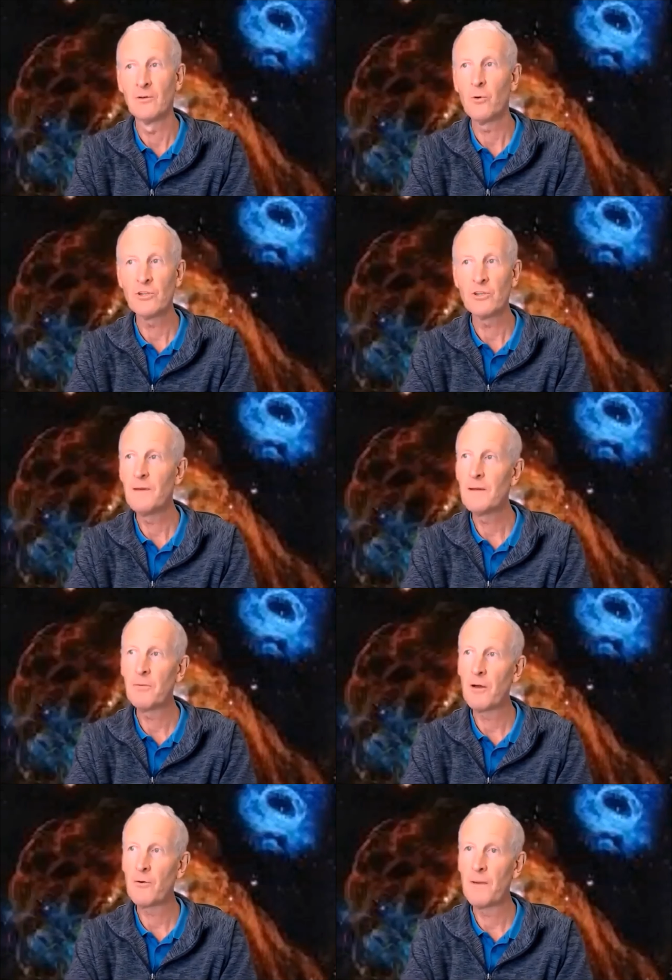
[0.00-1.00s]
What do you mean
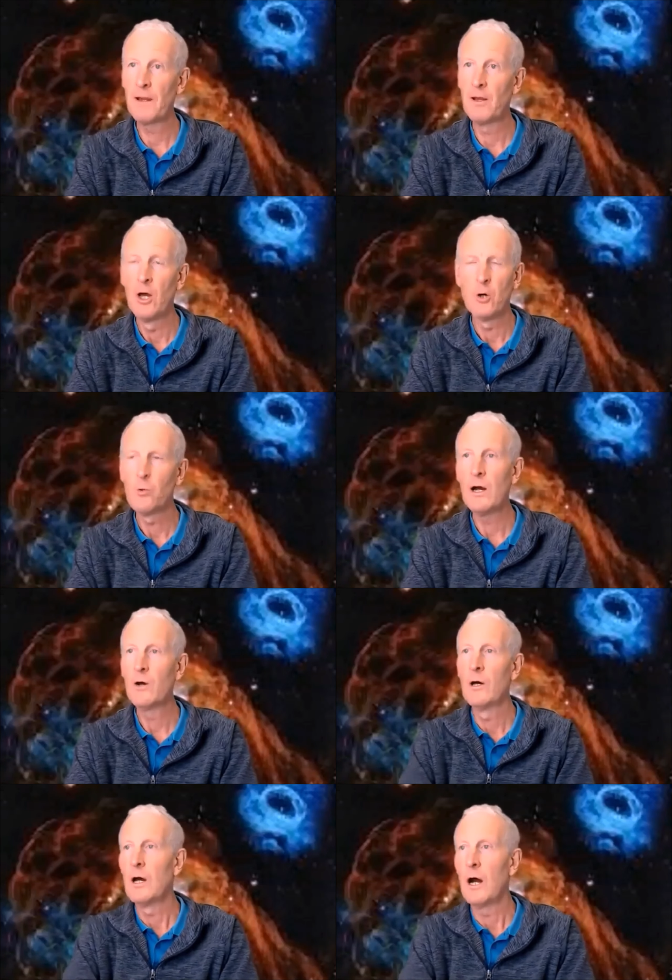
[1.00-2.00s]
by repent? Well,